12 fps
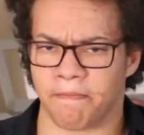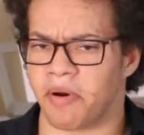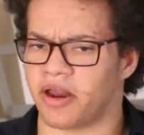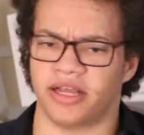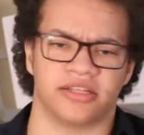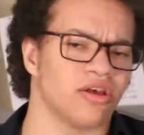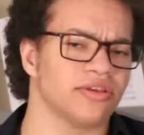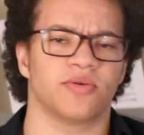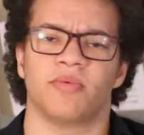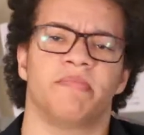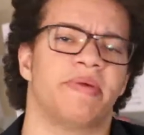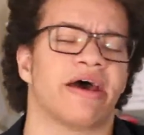But it's
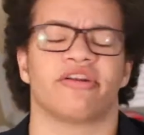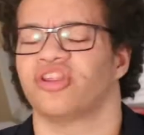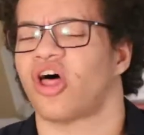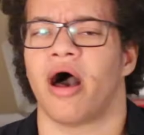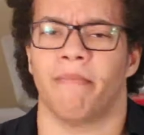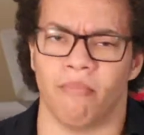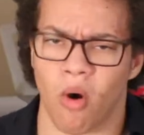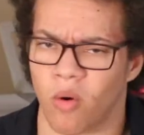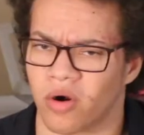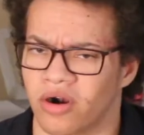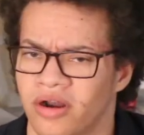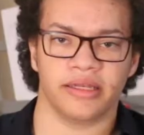also about a lot
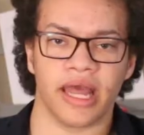more.